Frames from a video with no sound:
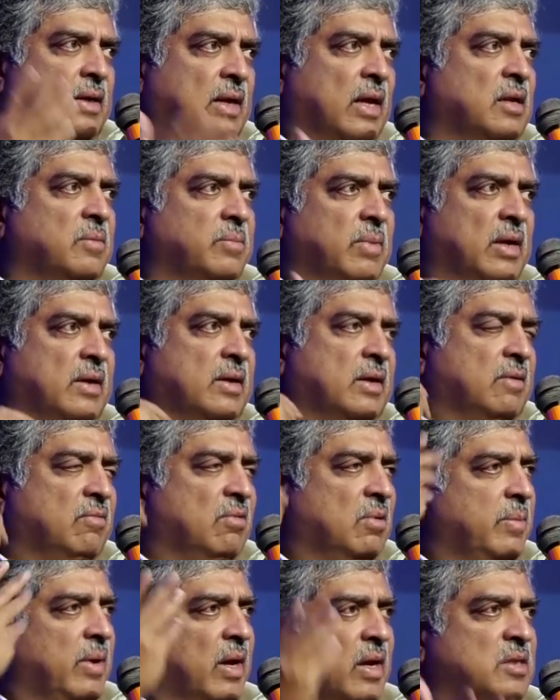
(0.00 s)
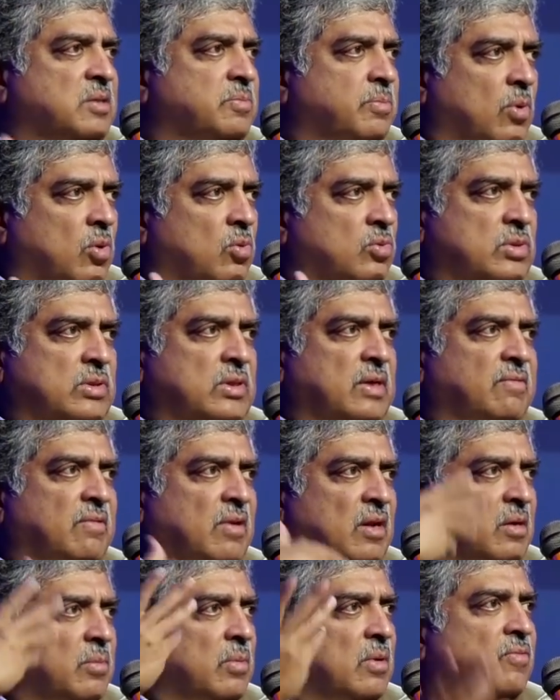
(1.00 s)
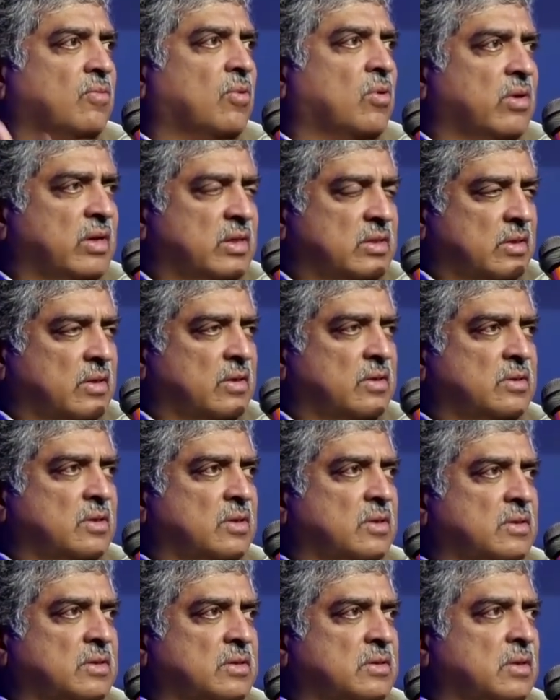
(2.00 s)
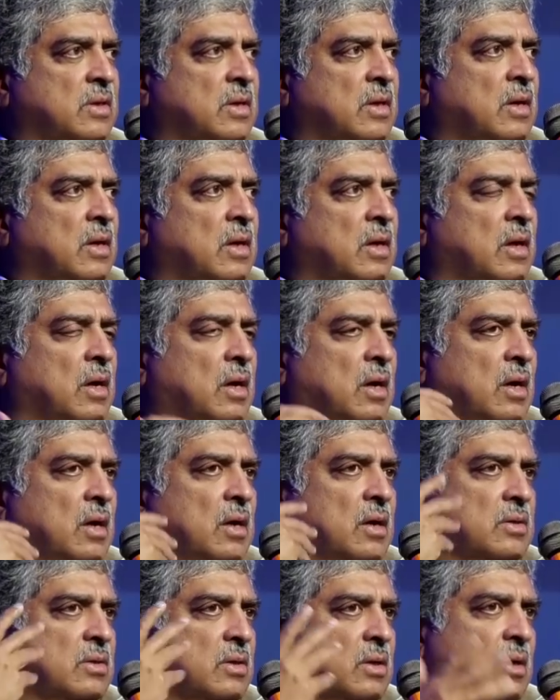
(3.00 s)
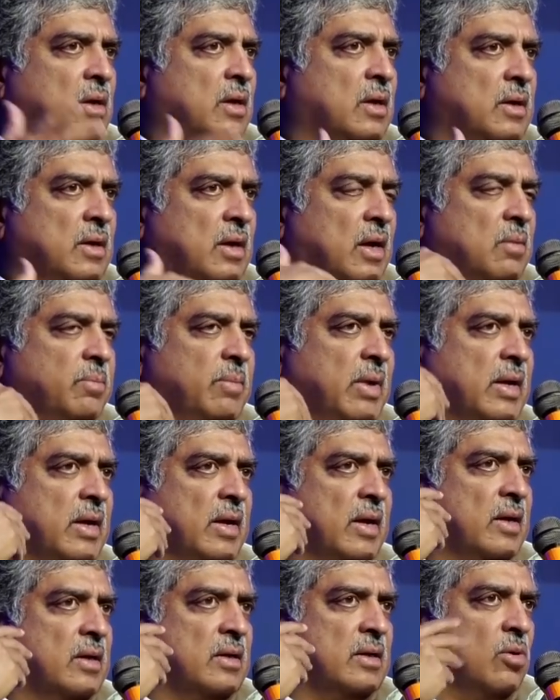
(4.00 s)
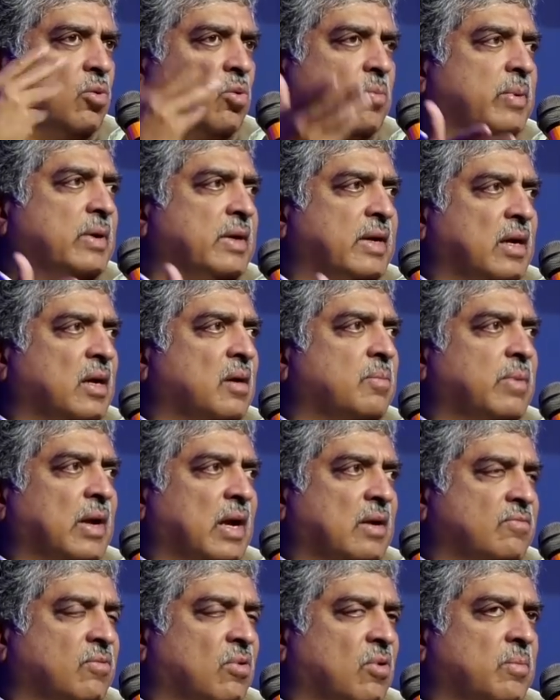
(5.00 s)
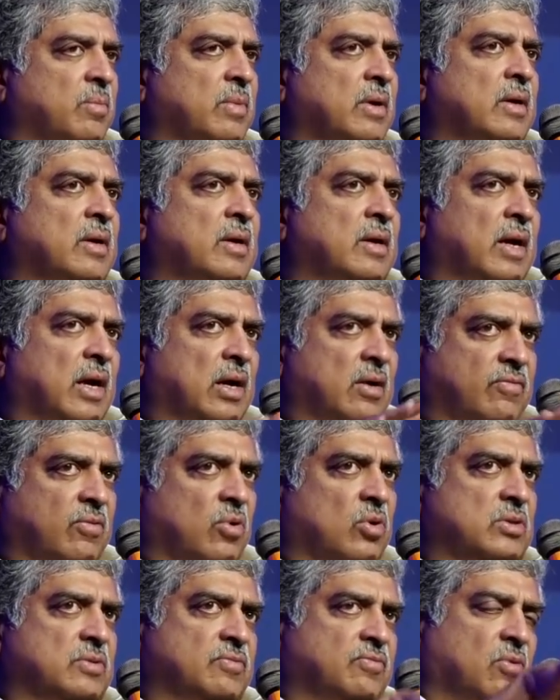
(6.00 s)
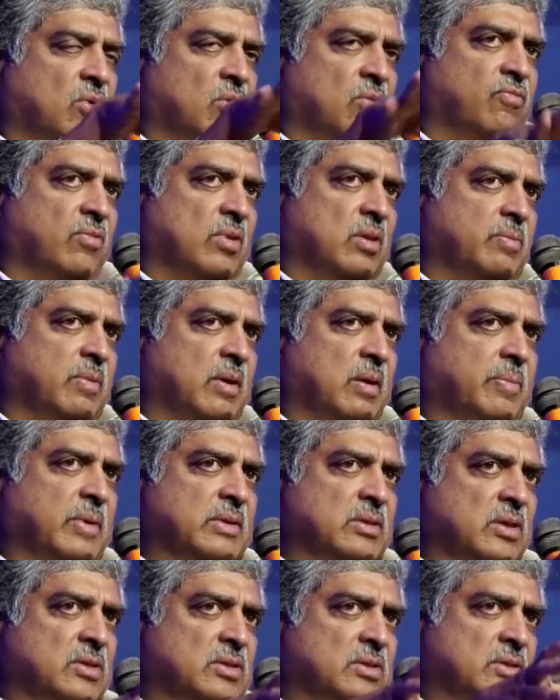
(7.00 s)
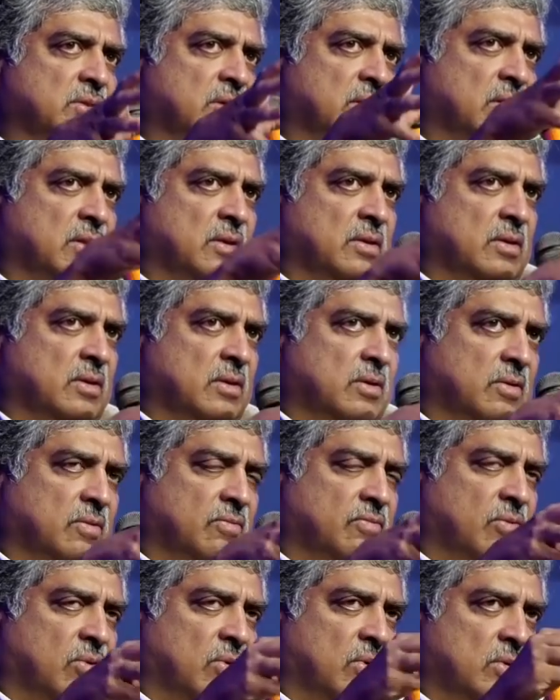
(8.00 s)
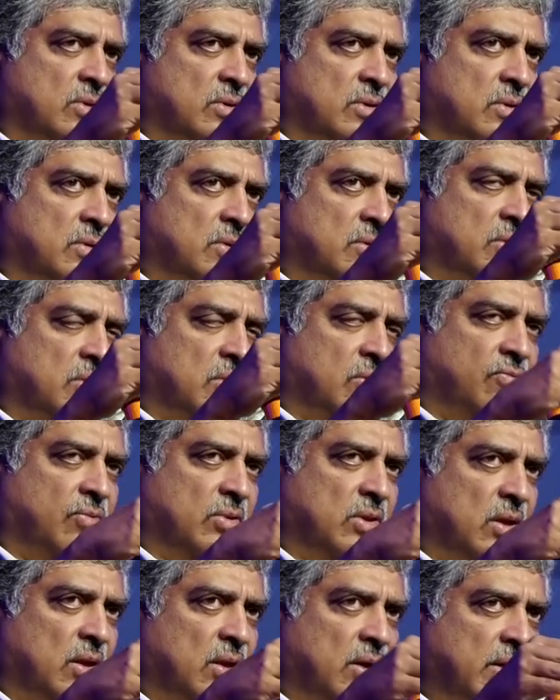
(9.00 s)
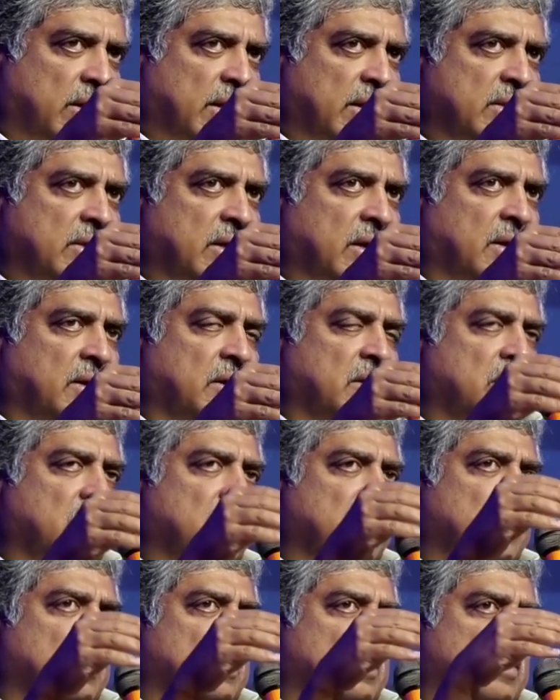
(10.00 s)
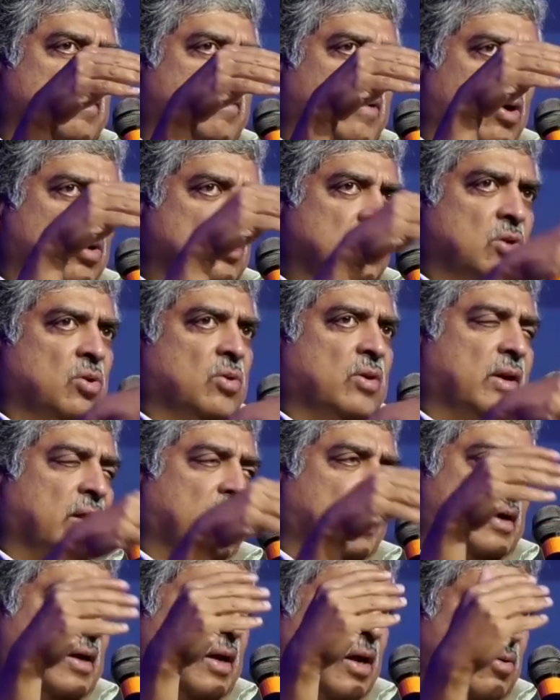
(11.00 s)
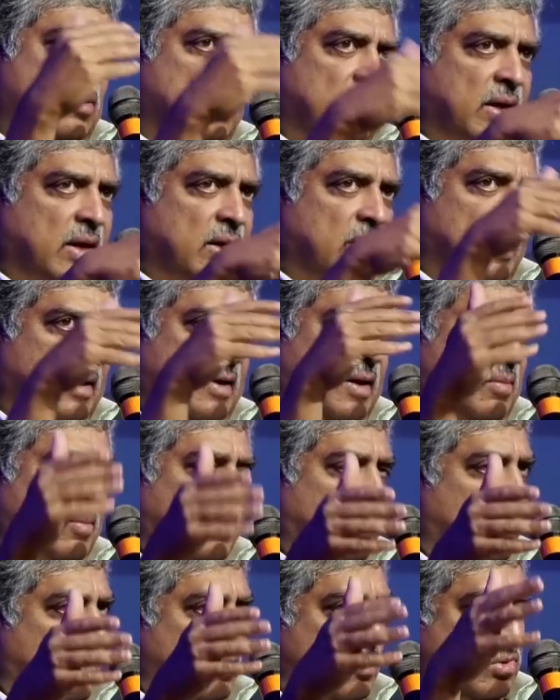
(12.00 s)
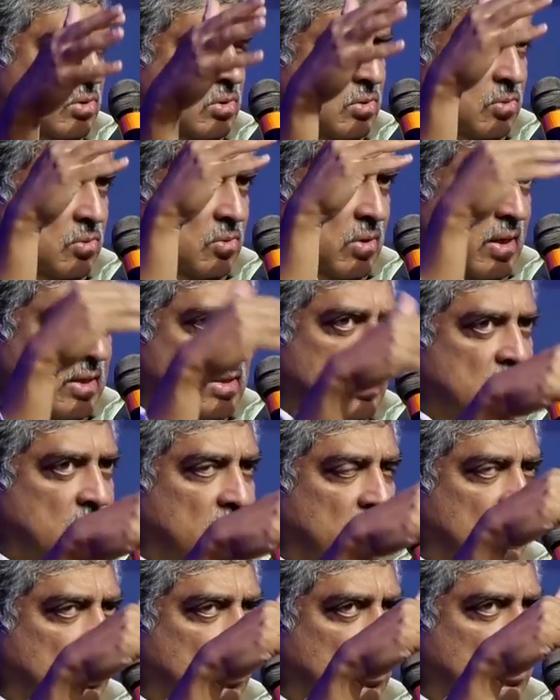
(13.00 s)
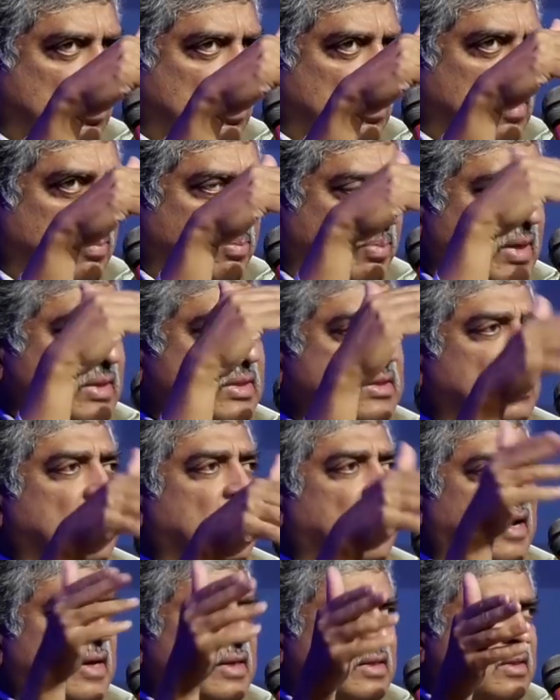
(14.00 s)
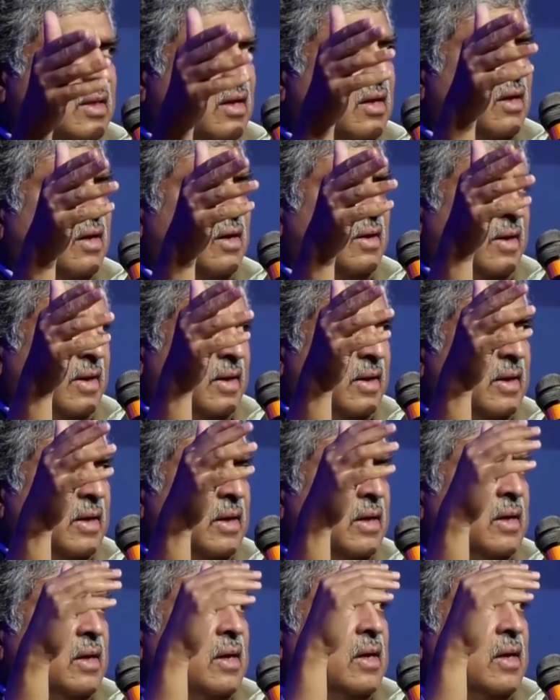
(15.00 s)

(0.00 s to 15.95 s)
telemetry will be exposed, available for researchers, and making it an open data platform. And of course, for the purposes in for the learning thing, we're also looking at how the data can be used to personalize the learning